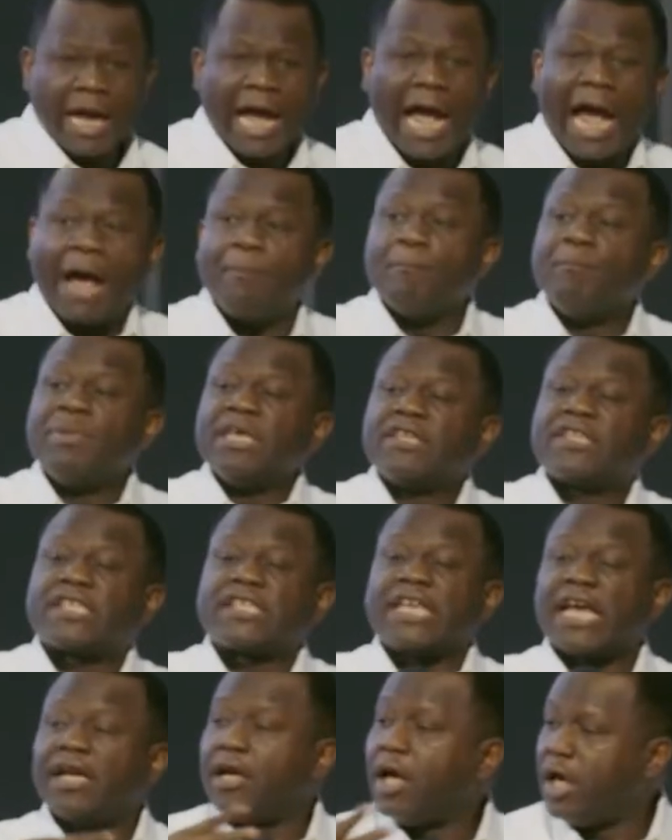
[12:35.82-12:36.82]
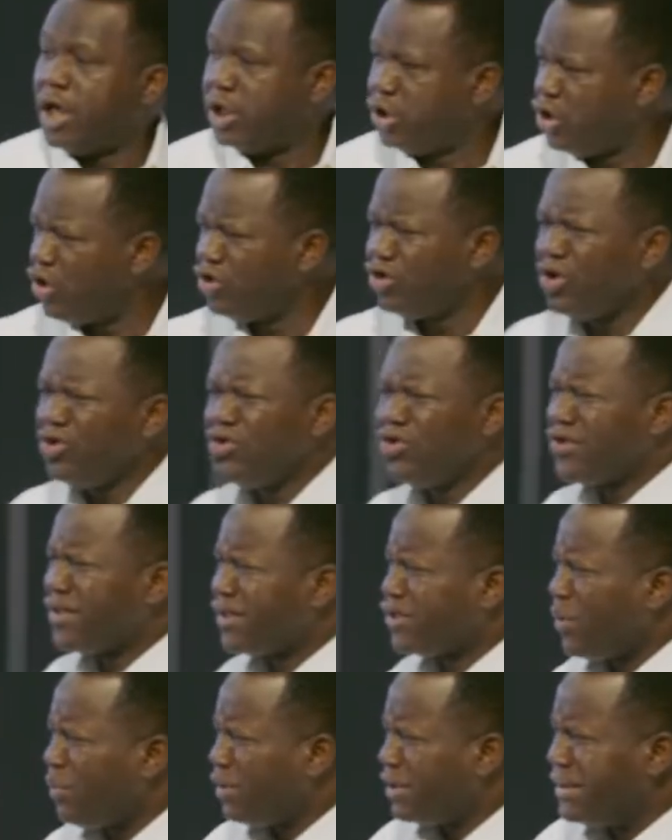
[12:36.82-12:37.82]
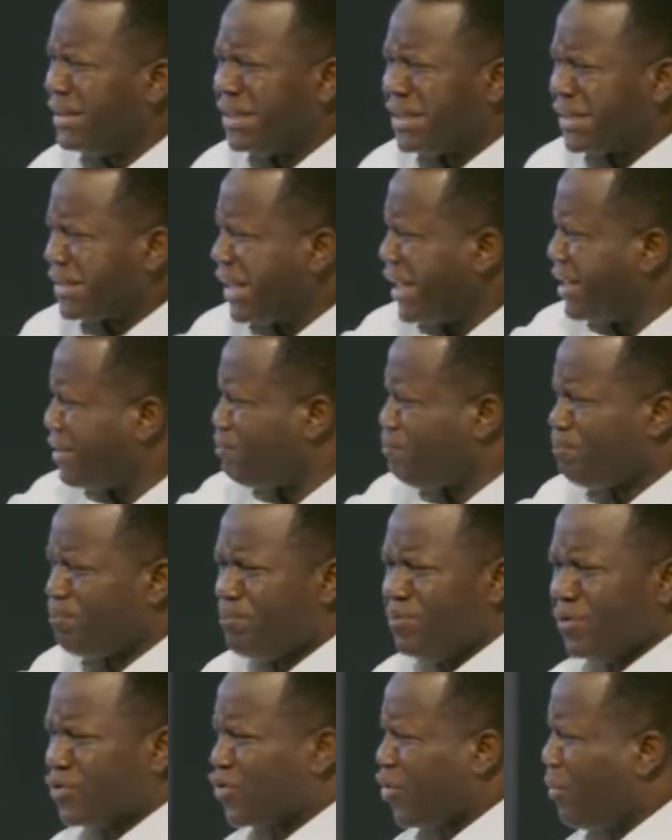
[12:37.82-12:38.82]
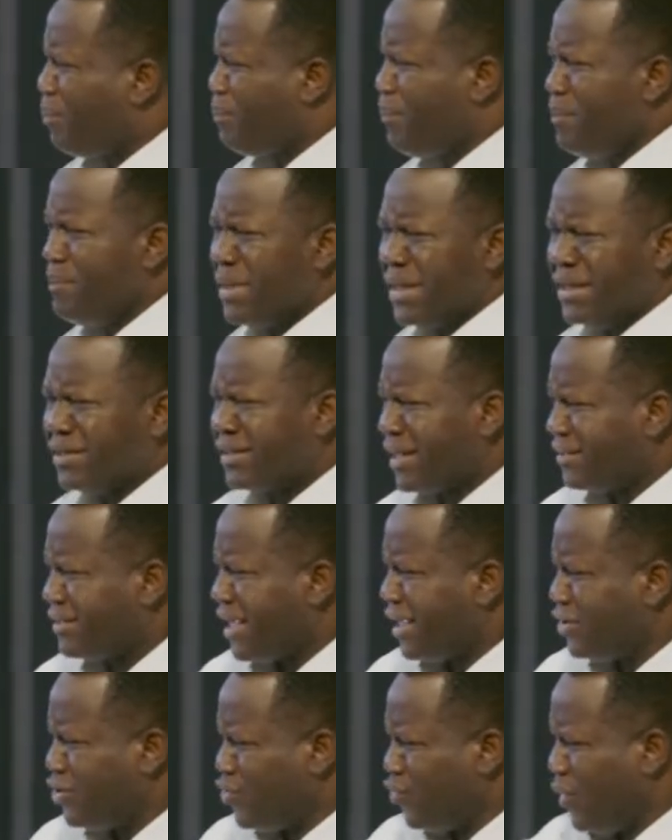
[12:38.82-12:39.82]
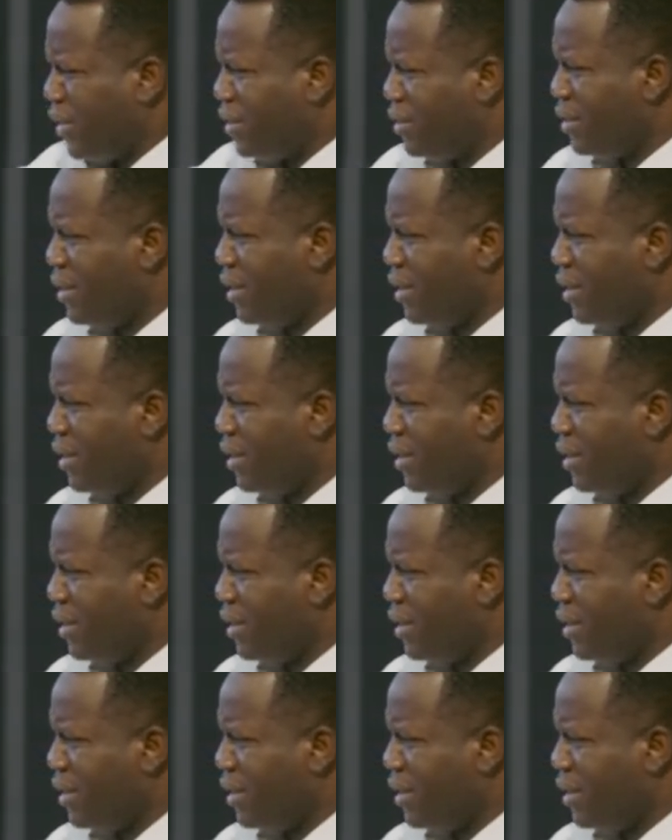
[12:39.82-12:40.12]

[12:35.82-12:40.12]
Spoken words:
and be set. Don't you see some of these things some ministers are doing?